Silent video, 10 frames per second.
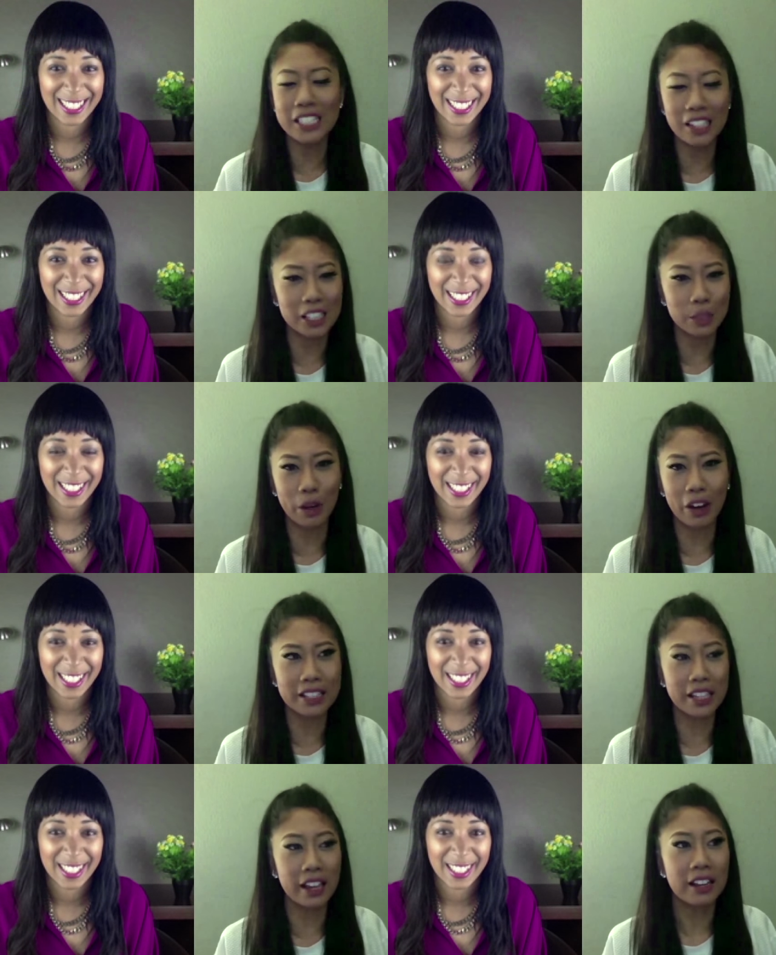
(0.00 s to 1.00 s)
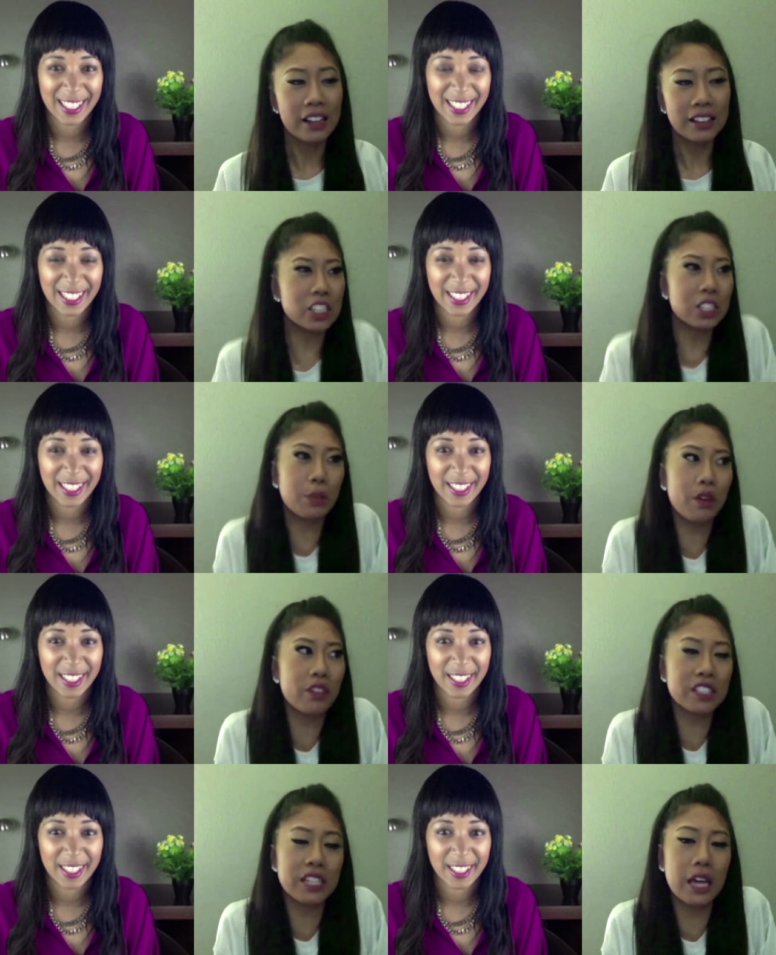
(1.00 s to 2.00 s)
Speaker 1: experience, and that's just a
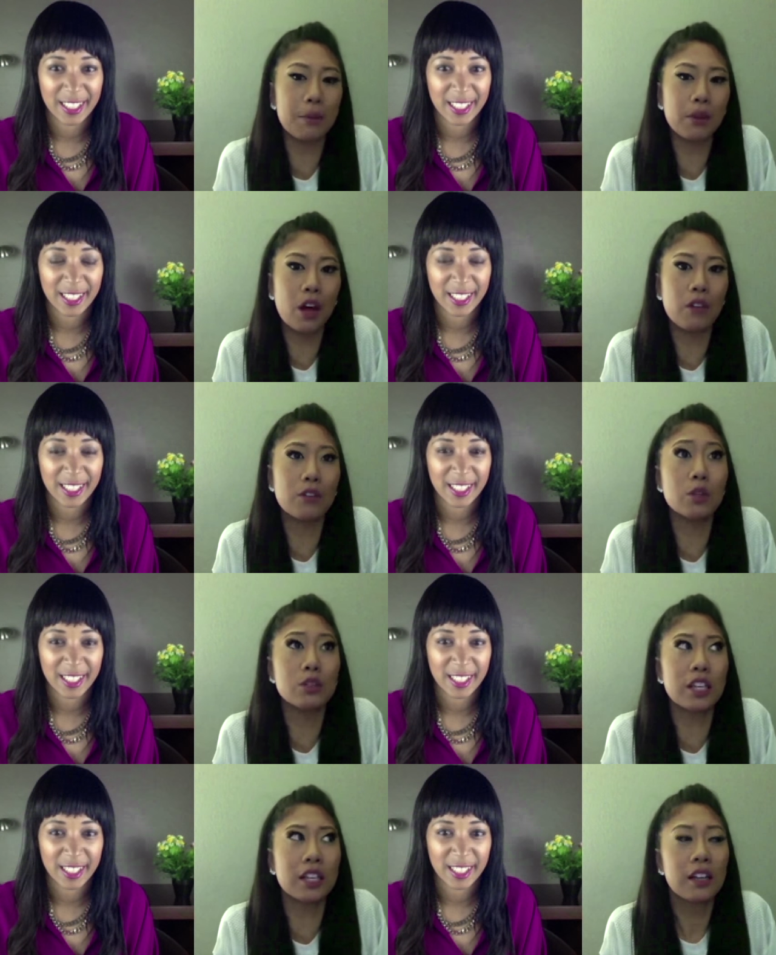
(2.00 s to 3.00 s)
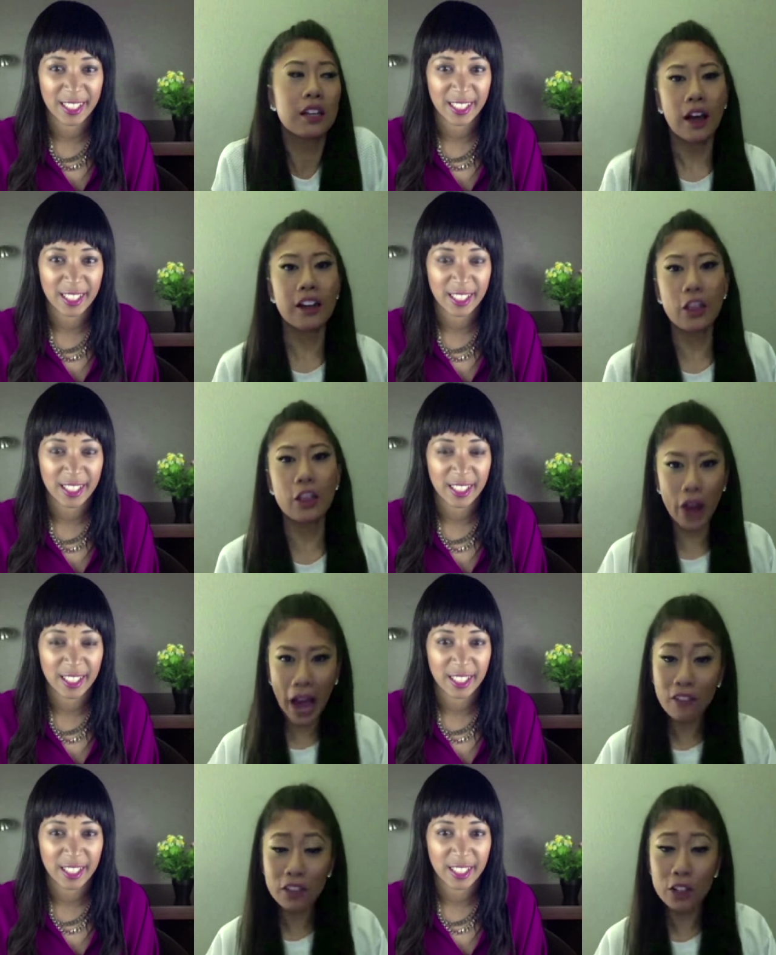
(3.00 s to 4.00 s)
perfect example of using another
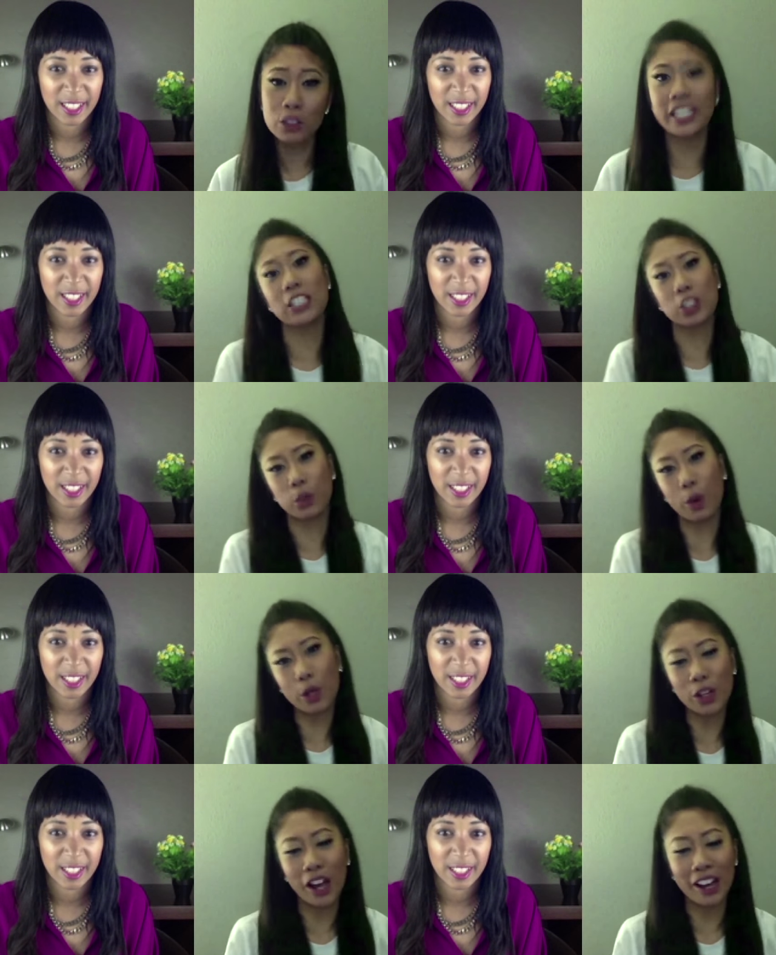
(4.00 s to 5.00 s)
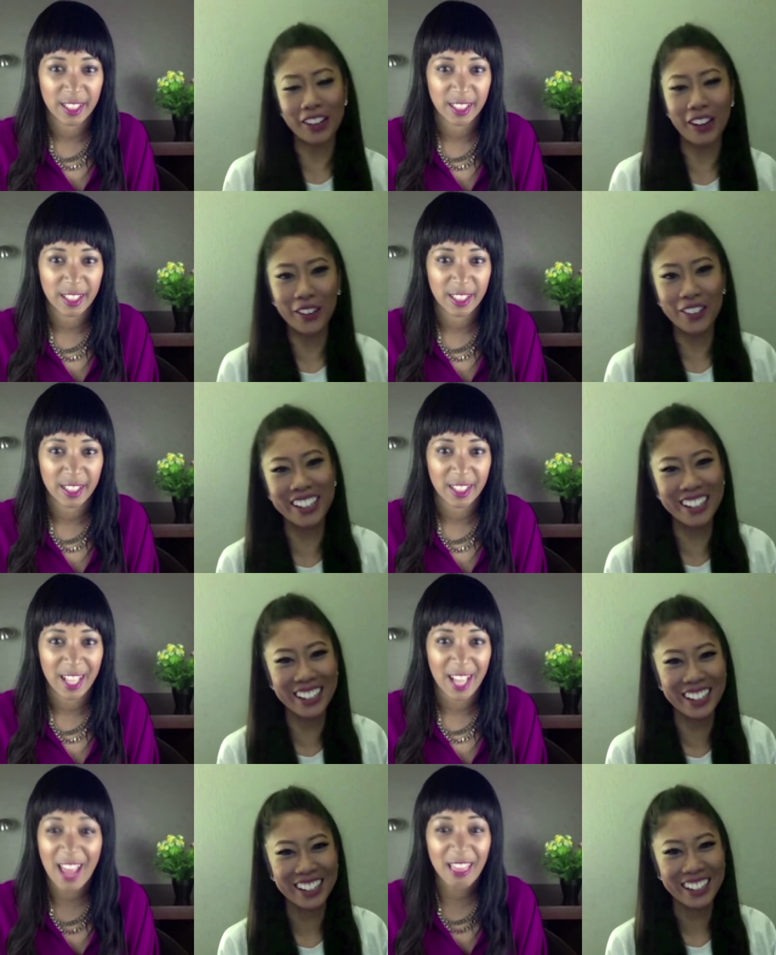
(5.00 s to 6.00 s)
avenue to get to where you gotta go.
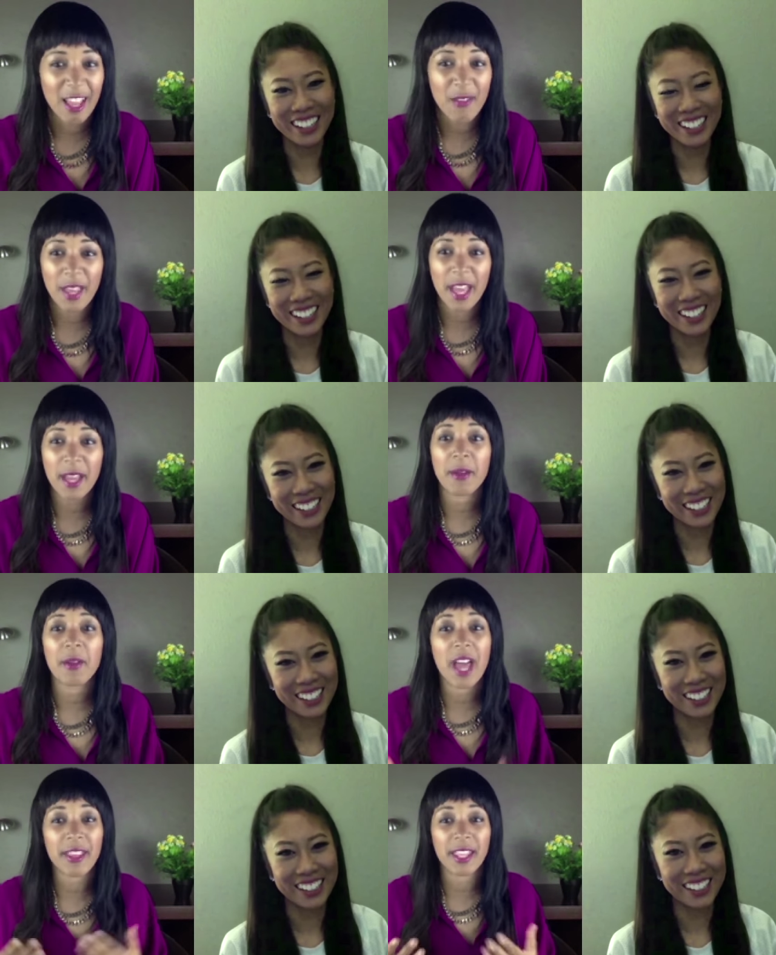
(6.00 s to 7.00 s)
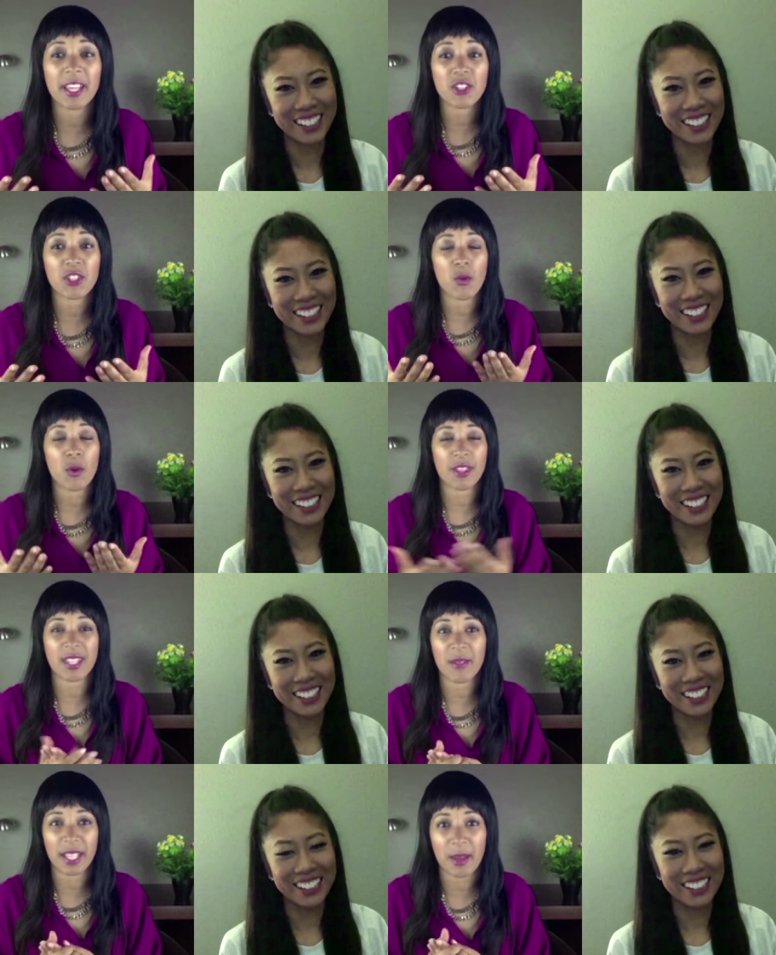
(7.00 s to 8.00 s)
Speaker 2: I love that. I think so. With
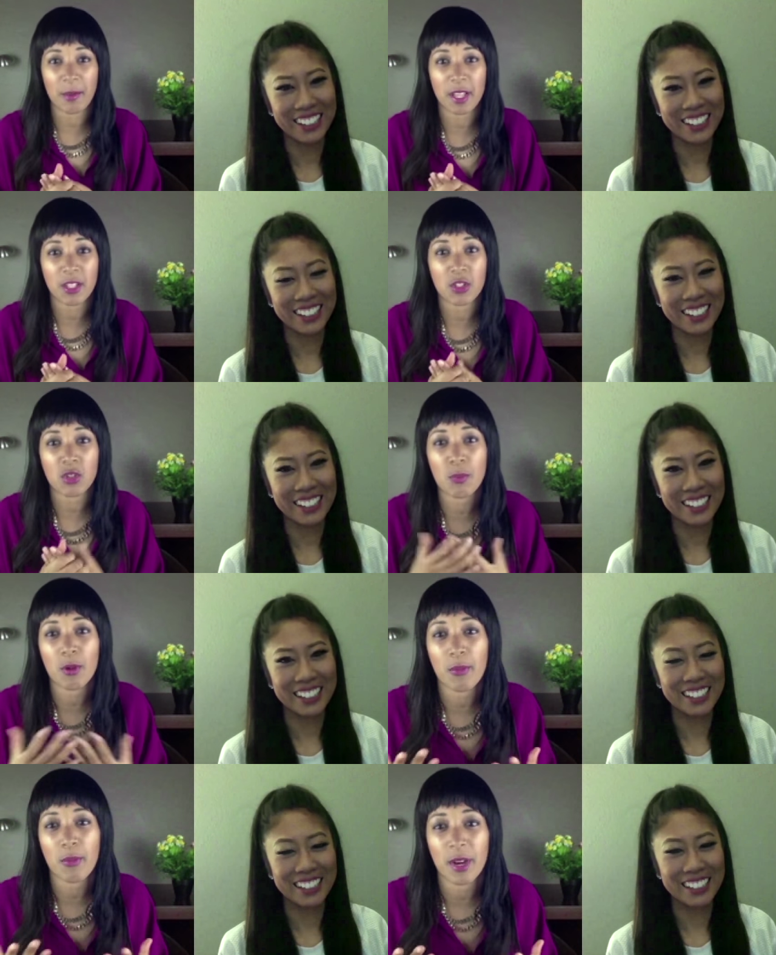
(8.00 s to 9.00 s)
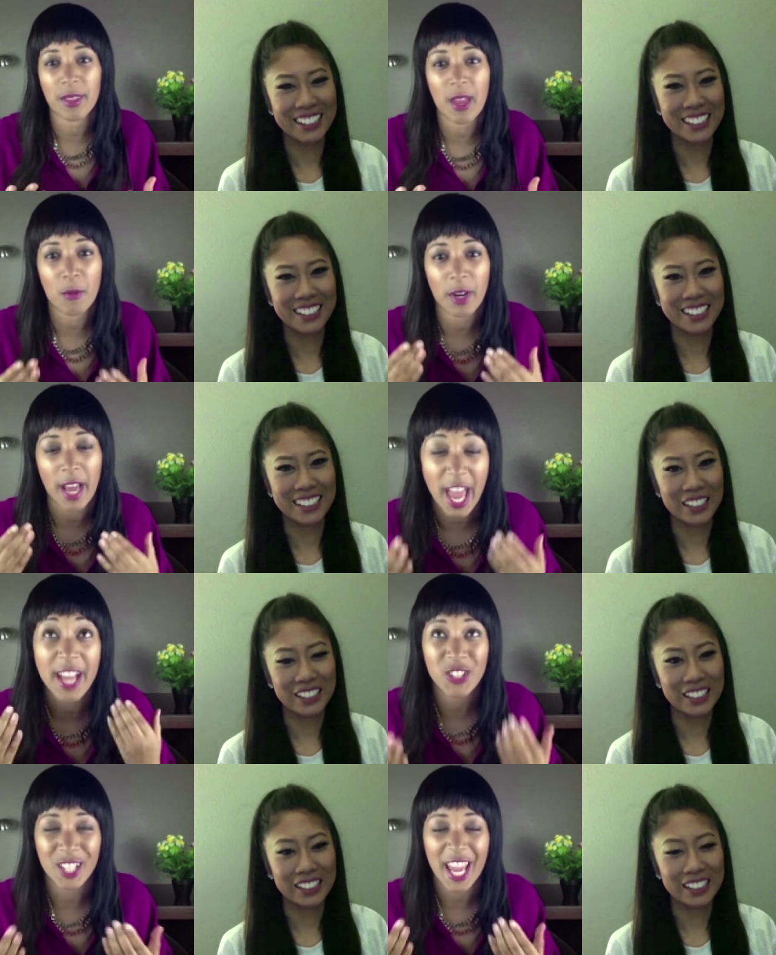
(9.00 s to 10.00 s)
7 a.m., it's super important that we're
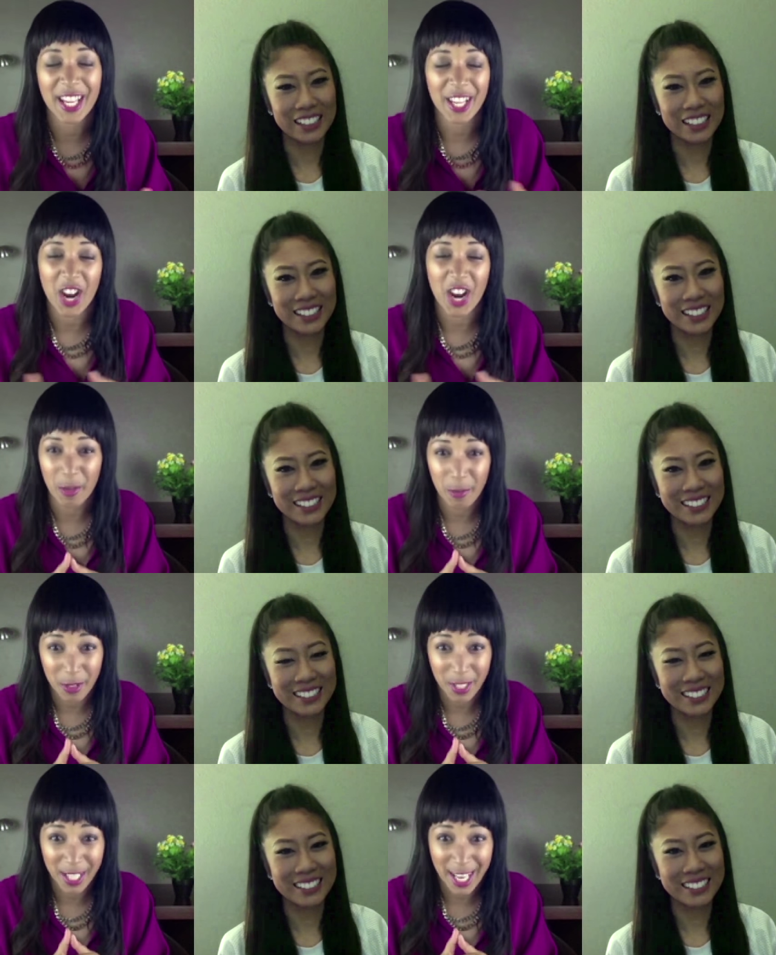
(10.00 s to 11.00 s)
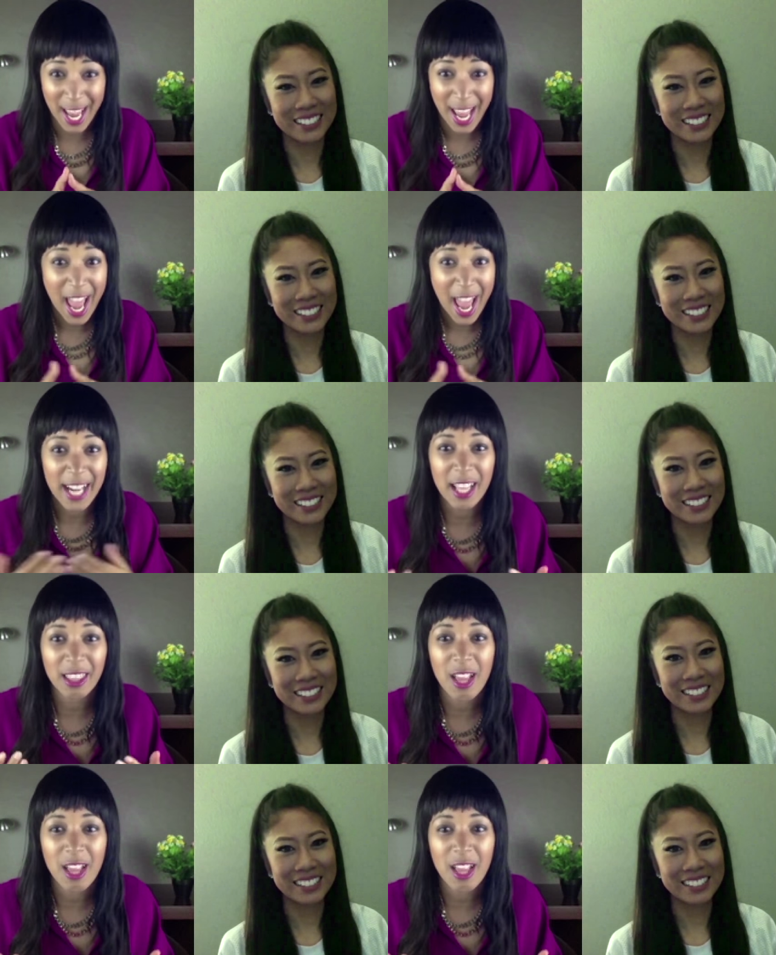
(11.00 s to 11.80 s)
educating our community. And I